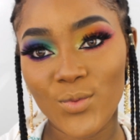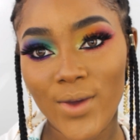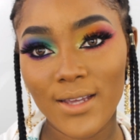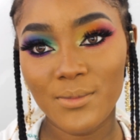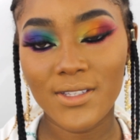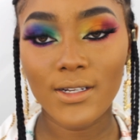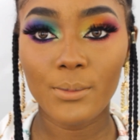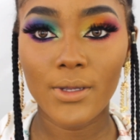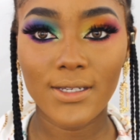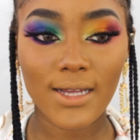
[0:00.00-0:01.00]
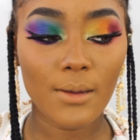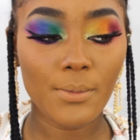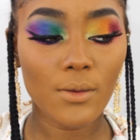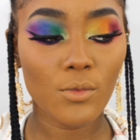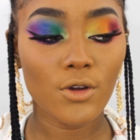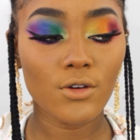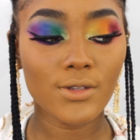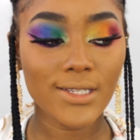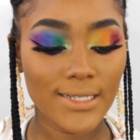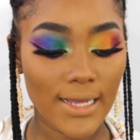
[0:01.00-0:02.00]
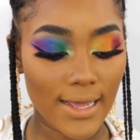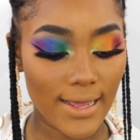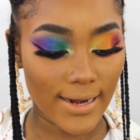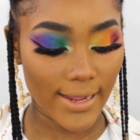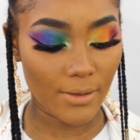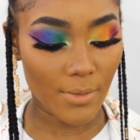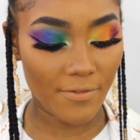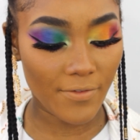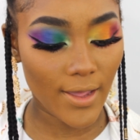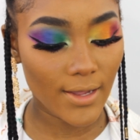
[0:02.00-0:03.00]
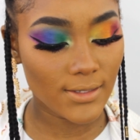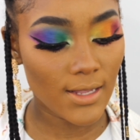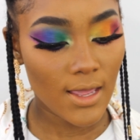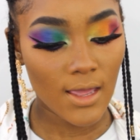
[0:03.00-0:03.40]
while I'm still a bit damp, I'm gonna start highlighting my face.